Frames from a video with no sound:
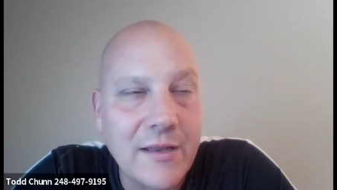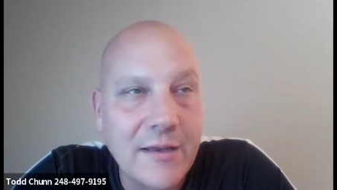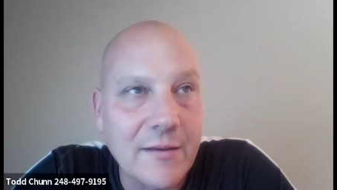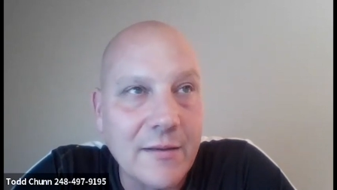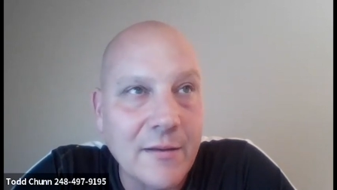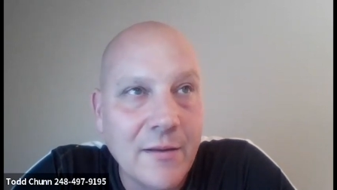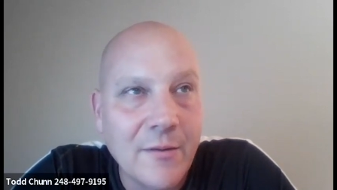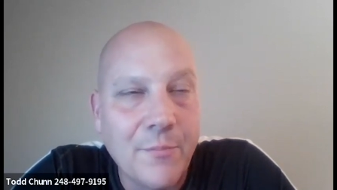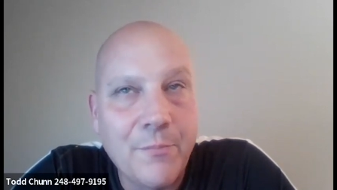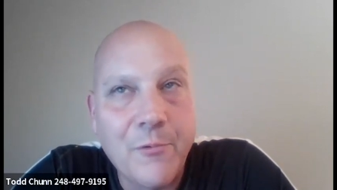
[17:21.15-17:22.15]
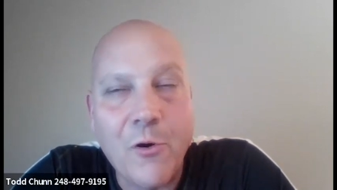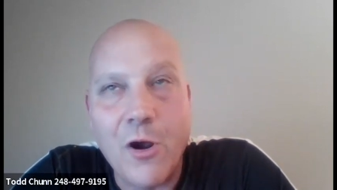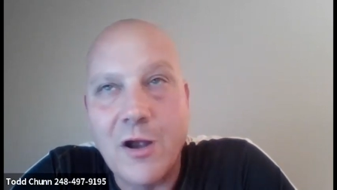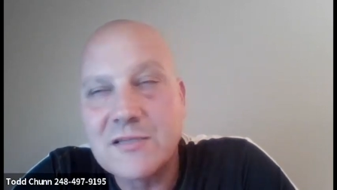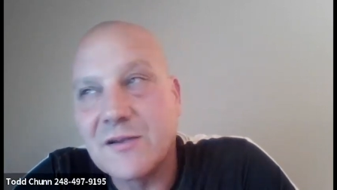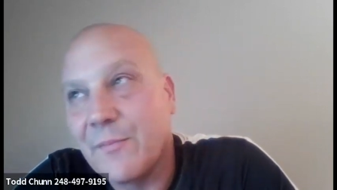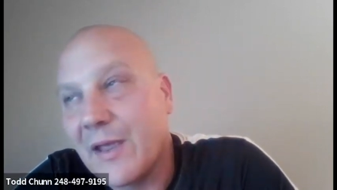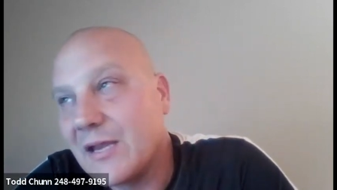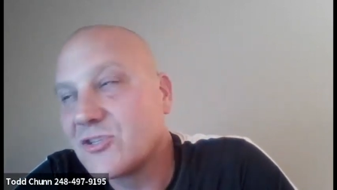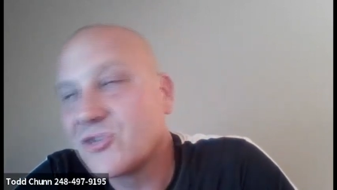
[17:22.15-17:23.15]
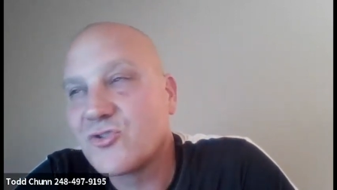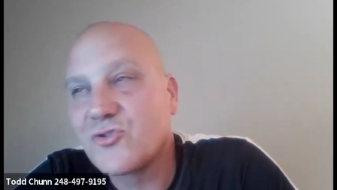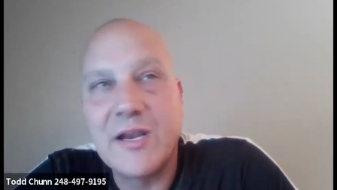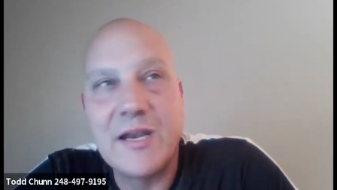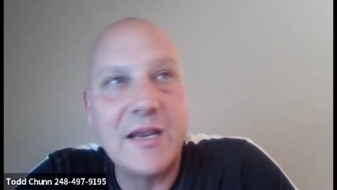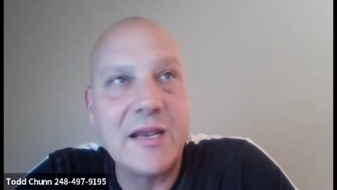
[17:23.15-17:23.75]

and across a main street.